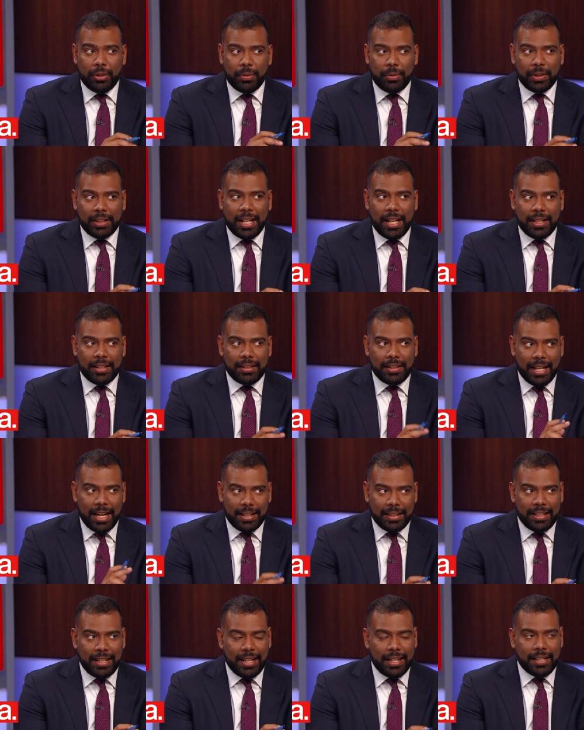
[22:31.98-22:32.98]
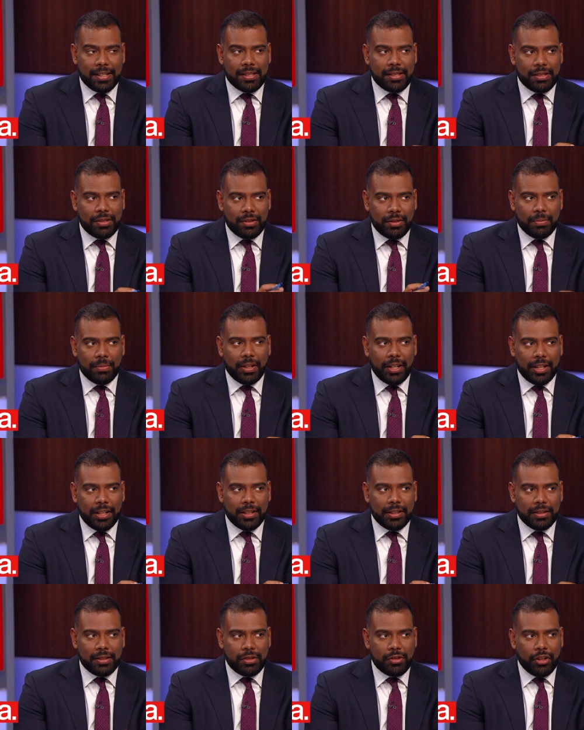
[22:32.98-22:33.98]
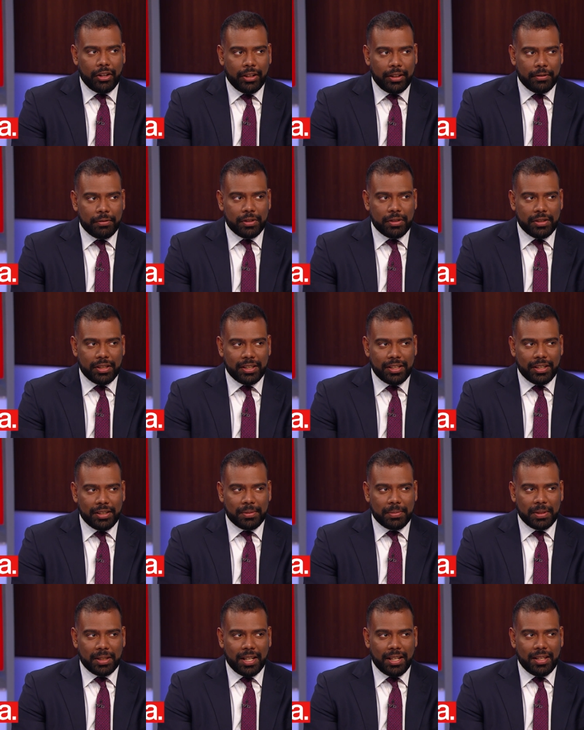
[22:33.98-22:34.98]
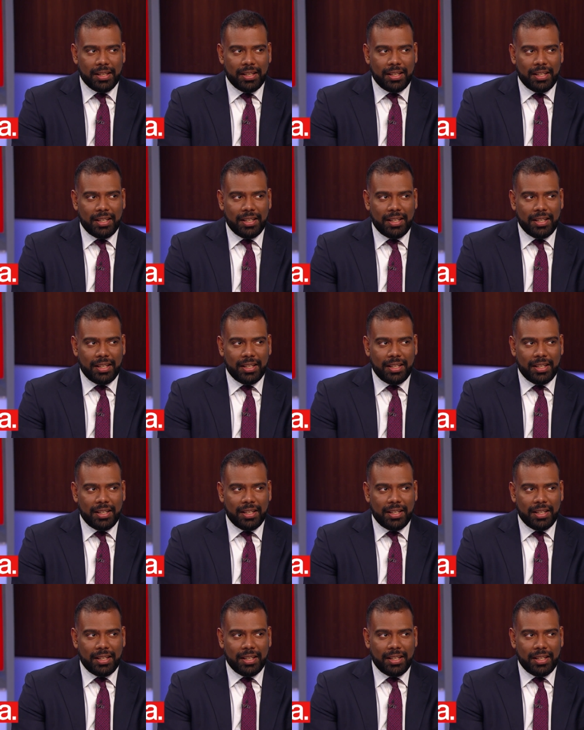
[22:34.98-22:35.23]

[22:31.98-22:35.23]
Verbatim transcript: know that, that case. Do you mind sharing a few details with that?